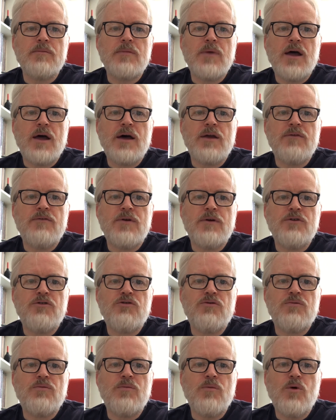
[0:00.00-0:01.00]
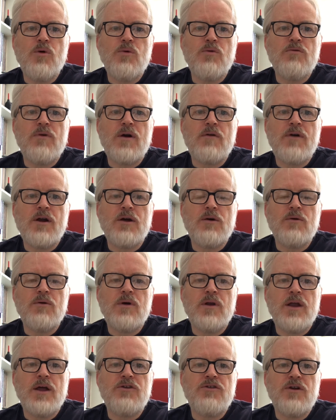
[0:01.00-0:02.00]
had a very small record
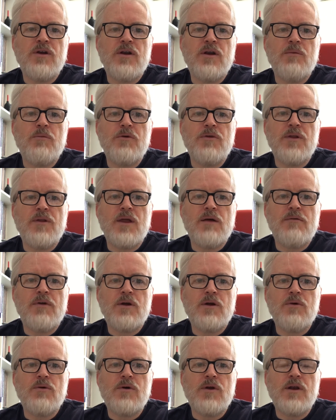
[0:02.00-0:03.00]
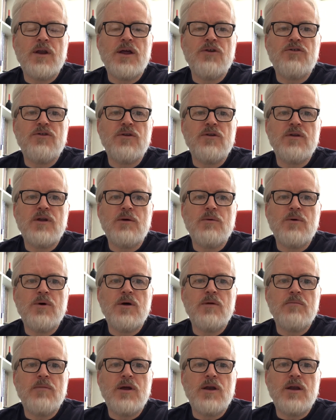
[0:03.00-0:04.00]
collection, and within that record collection there
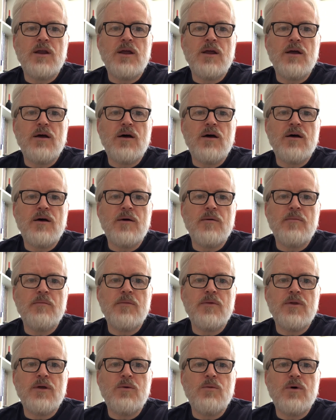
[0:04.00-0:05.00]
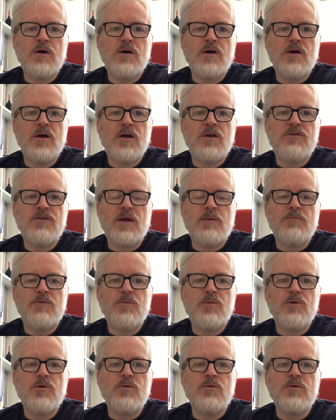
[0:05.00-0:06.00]
weren't many that were
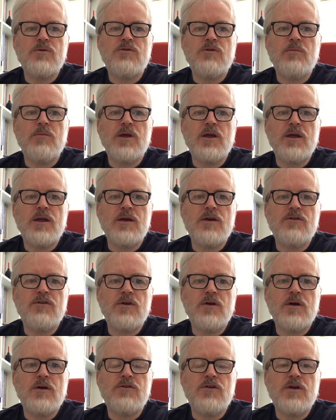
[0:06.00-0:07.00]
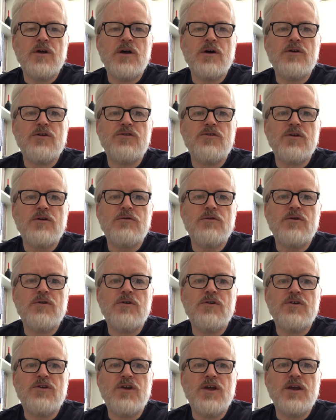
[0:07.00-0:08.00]
acceptable to me as a youngster or
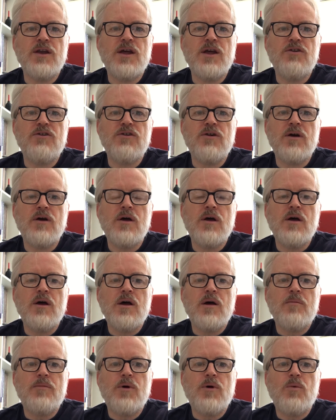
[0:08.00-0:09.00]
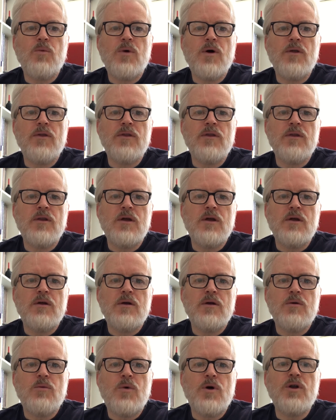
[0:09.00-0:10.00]
a teenager, but one
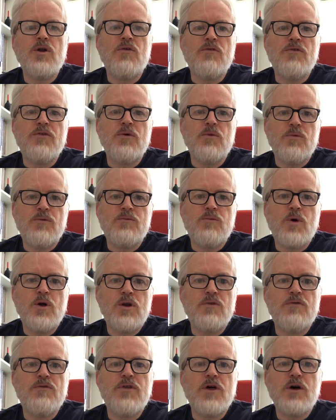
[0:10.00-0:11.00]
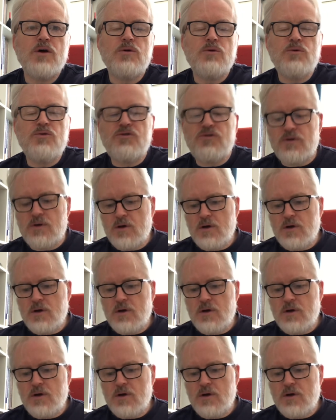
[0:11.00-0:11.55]
of those